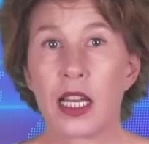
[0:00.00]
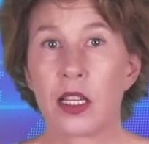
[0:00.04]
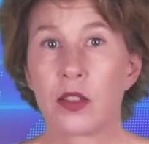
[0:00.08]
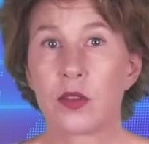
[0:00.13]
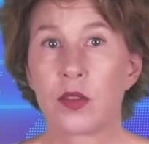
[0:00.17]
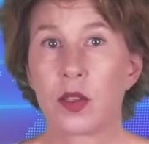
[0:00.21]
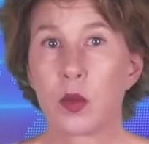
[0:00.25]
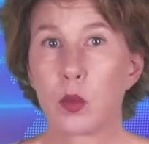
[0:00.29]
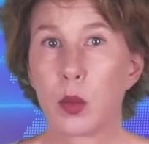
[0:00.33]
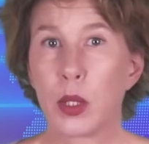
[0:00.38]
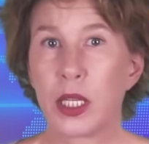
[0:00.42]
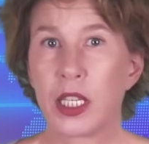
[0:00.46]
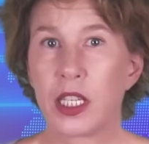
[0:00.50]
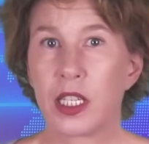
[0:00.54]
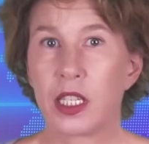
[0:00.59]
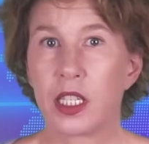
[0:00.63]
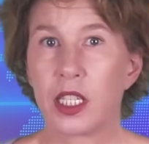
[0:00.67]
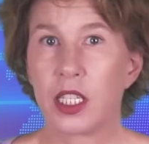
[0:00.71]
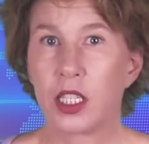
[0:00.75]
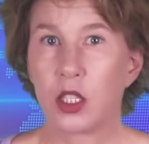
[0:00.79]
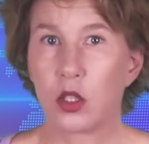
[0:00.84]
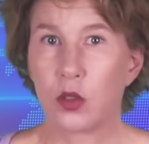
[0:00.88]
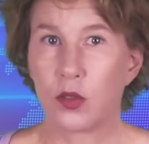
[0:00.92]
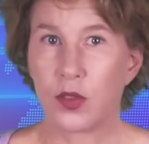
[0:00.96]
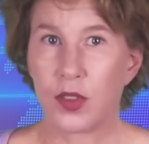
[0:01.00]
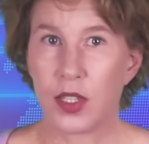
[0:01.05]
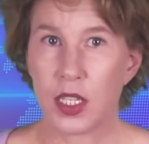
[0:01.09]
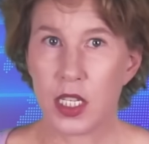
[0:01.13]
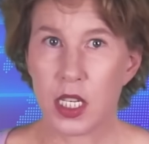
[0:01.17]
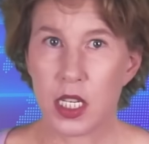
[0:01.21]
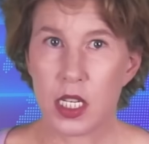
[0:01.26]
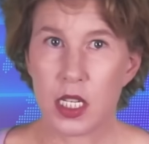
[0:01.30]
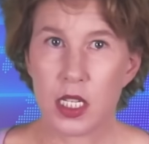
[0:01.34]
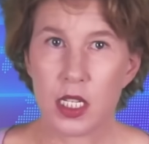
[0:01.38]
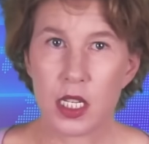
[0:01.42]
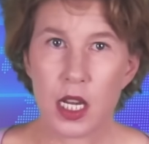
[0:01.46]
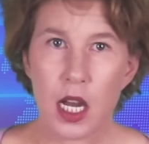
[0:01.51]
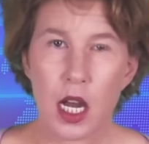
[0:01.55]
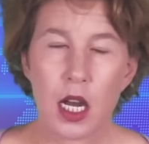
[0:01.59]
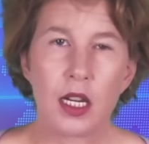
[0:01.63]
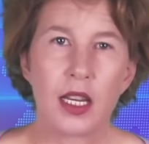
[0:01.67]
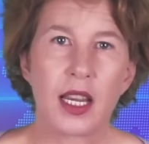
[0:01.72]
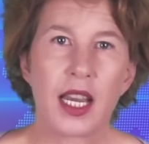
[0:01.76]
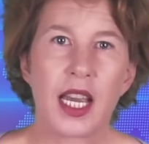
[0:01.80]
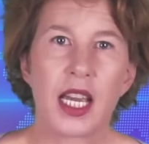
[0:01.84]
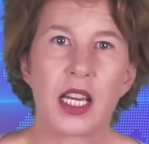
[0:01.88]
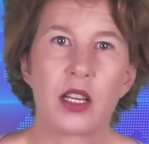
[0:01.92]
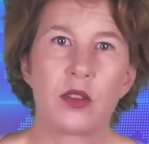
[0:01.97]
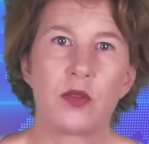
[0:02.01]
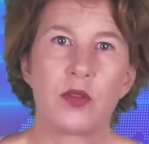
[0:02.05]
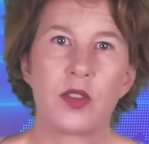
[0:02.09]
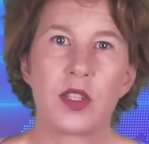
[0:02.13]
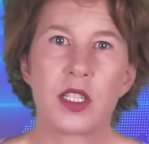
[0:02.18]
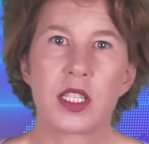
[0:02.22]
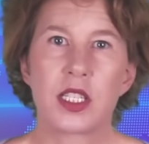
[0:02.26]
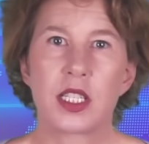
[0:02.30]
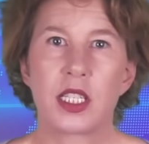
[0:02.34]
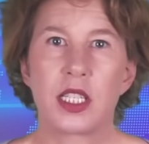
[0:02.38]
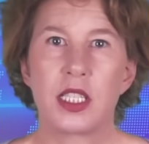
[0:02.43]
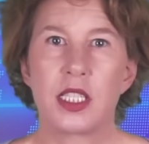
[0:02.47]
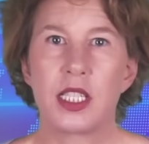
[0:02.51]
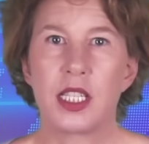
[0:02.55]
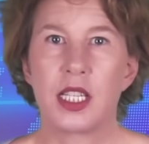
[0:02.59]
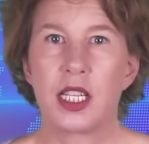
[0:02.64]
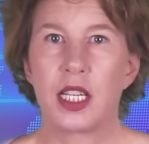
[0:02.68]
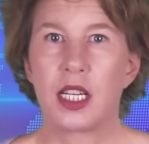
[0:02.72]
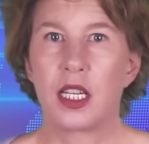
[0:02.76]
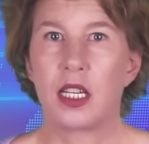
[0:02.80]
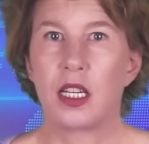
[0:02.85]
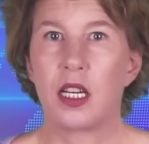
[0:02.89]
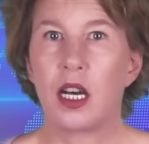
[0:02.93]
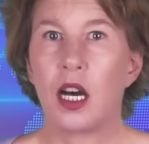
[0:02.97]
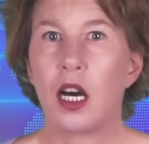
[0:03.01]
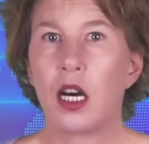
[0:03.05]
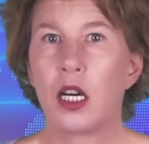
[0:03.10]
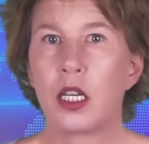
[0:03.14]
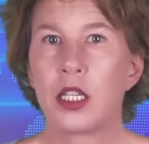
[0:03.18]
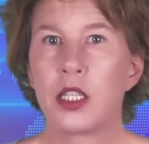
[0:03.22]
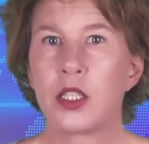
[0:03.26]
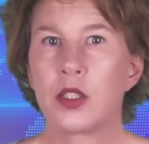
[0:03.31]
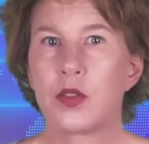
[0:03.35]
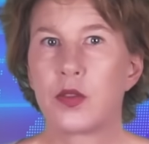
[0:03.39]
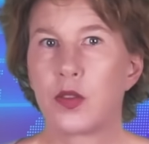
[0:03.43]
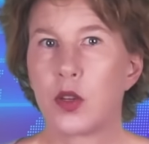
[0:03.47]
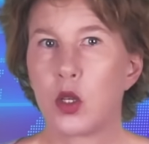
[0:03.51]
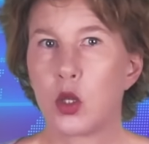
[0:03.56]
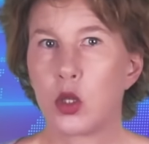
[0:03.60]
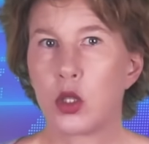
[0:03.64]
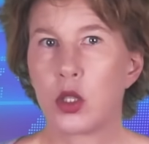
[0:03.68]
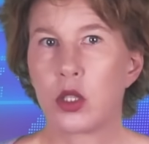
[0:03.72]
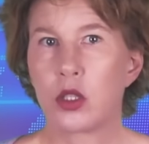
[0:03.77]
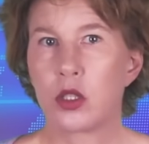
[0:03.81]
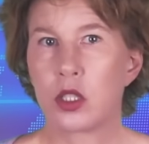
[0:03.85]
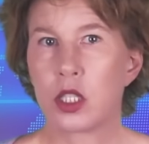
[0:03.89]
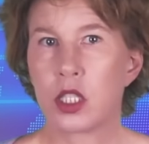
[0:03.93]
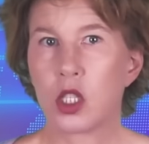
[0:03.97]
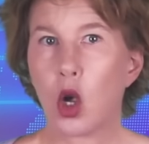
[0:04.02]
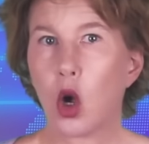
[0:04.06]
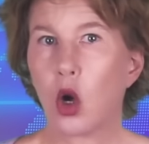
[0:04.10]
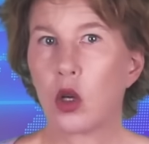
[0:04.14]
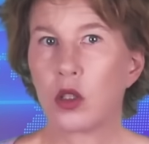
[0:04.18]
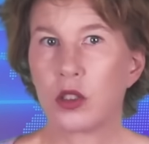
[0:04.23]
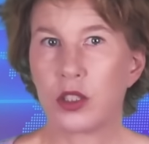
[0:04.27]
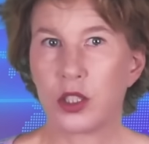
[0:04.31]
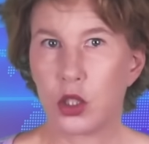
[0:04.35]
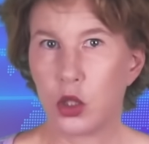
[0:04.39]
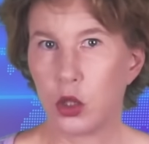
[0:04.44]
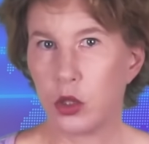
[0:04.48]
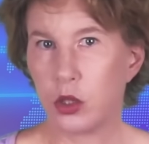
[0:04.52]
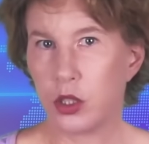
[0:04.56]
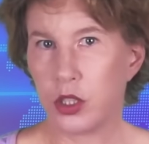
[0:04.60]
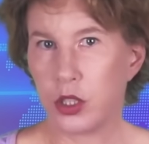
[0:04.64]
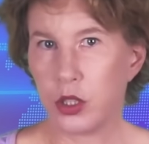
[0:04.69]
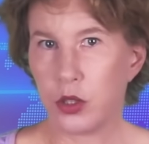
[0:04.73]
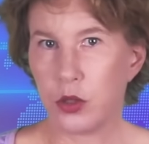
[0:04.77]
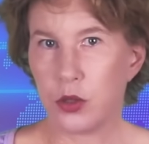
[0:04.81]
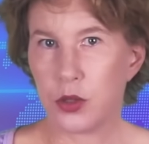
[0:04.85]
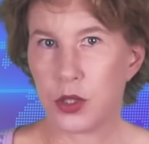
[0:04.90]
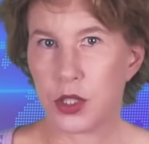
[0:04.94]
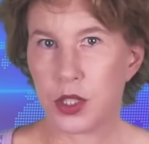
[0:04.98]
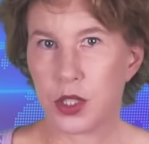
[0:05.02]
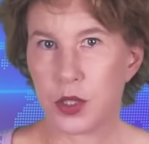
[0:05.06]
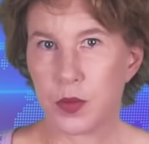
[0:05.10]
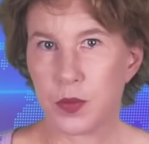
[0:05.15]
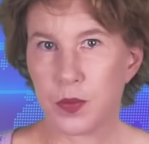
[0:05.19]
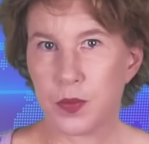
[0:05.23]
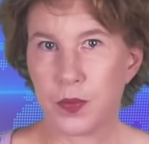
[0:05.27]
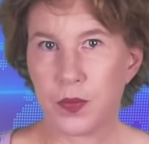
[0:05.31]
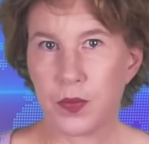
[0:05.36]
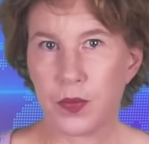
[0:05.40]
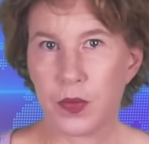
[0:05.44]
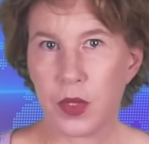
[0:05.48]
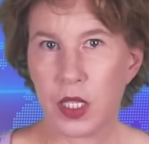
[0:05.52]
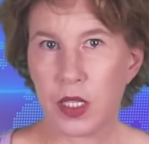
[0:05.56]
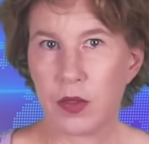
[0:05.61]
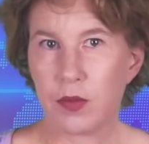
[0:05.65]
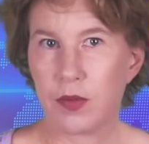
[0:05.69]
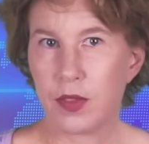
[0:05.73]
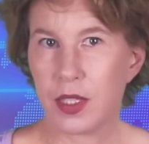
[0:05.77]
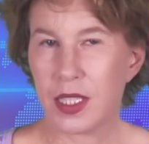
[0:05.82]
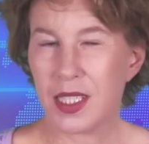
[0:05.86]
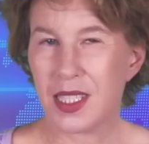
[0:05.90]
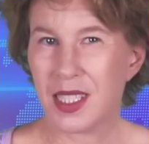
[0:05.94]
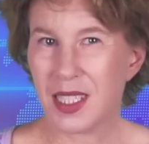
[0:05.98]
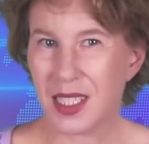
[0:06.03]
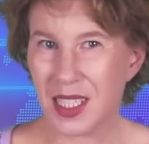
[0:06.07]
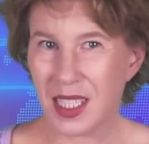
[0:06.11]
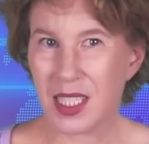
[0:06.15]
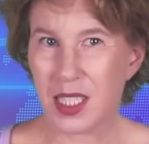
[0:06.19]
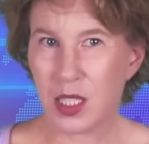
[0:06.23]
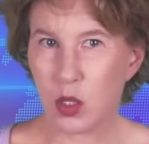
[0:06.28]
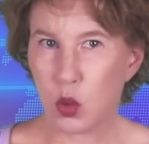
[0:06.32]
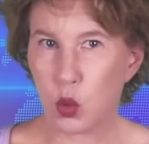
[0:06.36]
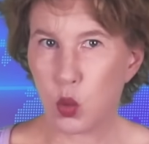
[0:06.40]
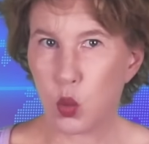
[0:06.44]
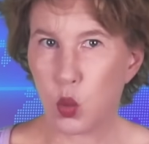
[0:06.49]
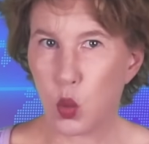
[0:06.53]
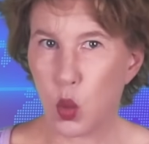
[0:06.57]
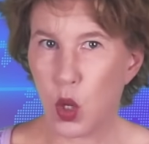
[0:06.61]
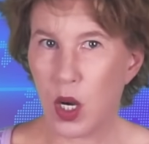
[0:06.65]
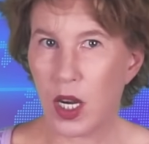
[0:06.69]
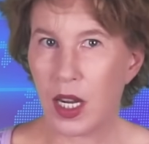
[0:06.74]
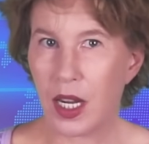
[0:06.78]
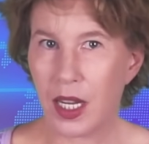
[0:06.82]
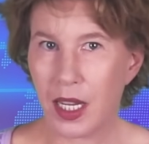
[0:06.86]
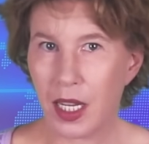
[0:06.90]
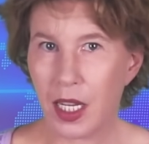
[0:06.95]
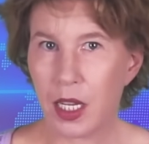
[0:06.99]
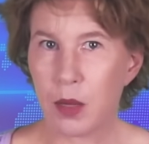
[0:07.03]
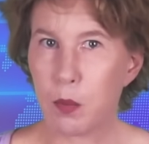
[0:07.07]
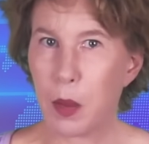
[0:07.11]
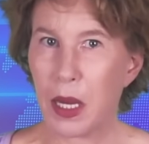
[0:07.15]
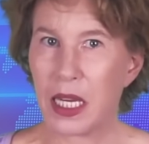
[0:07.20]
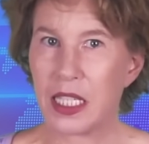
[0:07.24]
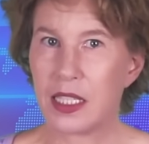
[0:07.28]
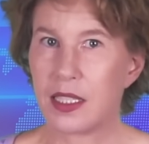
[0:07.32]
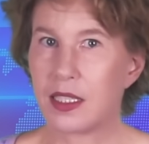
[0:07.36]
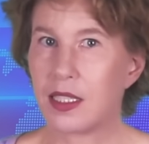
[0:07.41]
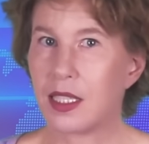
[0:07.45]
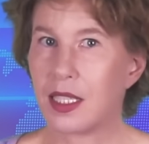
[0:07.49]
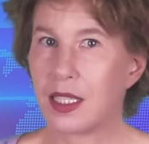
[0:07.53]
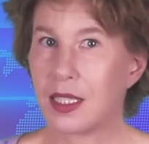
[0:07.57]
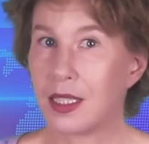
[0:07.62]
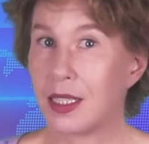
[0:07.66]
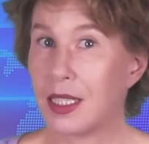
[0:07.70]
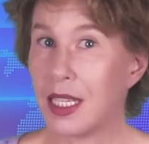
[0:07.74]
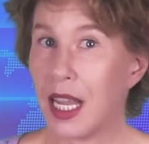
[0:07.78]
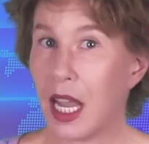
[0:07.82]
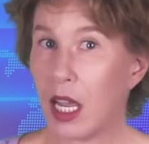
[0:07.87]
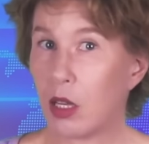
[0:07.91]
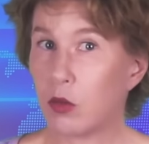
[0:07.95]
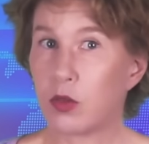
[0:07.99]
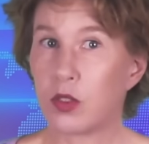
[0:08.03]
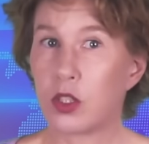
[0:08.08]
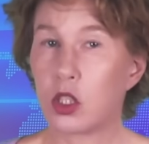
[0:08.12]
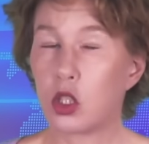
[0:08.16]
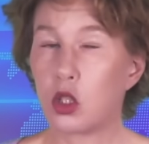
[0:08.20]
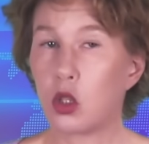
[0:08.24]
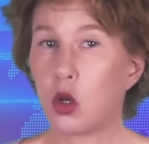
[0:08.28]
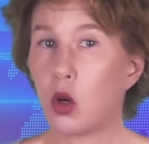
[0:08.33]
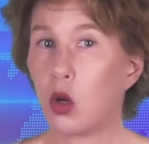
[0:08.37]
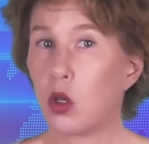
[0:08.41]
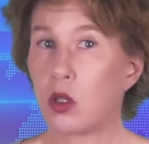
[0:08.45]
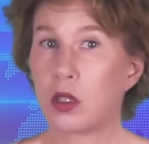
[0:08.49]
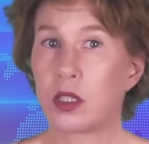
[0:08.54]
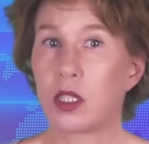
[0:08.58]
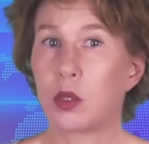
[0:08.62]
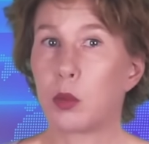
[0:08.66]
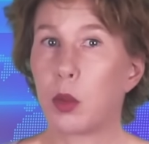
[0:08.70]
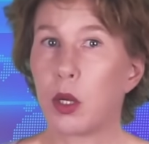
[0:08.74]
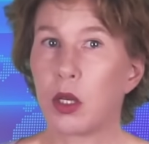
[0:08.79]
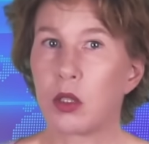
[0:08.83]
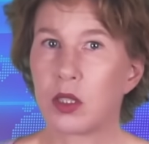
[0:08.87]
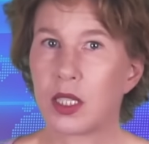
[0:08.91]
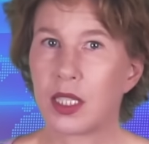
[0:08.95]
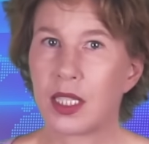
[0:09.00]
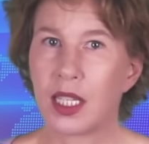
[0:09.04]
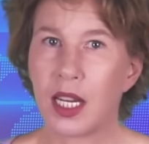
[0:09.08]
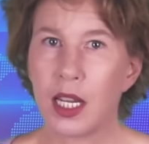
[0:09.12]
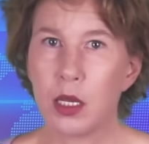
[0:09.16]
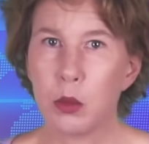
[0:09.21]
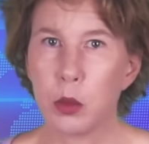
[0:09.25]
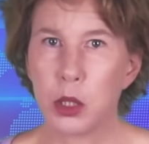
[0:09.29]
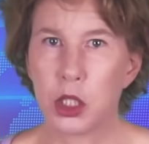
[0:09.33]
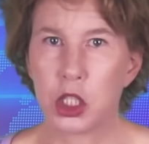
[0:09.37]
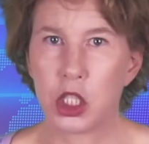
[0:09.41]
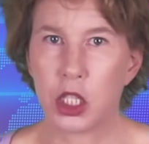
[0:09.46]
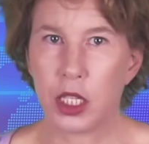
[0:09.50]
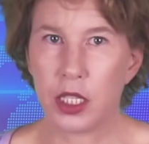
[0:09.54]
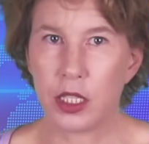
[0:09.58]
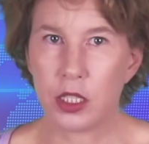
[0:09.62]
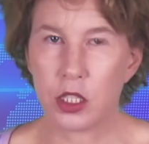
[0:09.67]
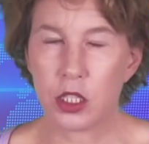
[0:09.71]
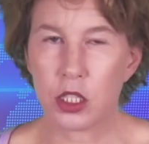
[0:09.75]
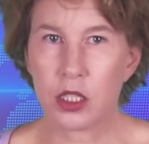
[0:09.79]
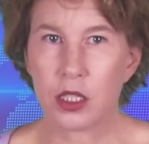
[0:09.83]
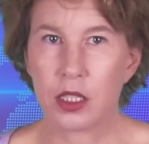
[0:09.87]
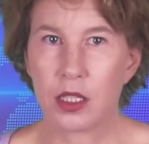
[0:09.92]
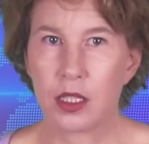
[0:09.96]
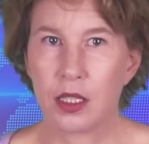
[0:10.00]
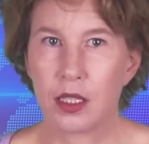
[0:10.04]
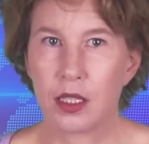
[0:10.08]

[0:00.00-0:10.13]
At the beginning of the year, I had this idea I'd focus on good news. This is why I basically haven't talked about climate change.